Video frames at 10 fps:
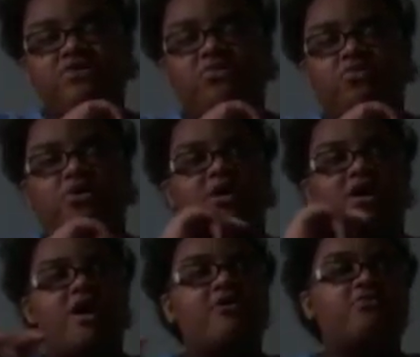what
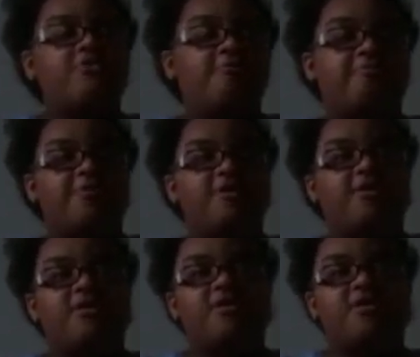I will
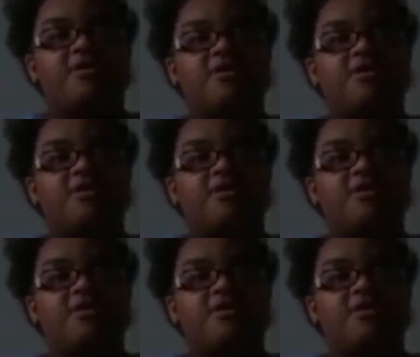be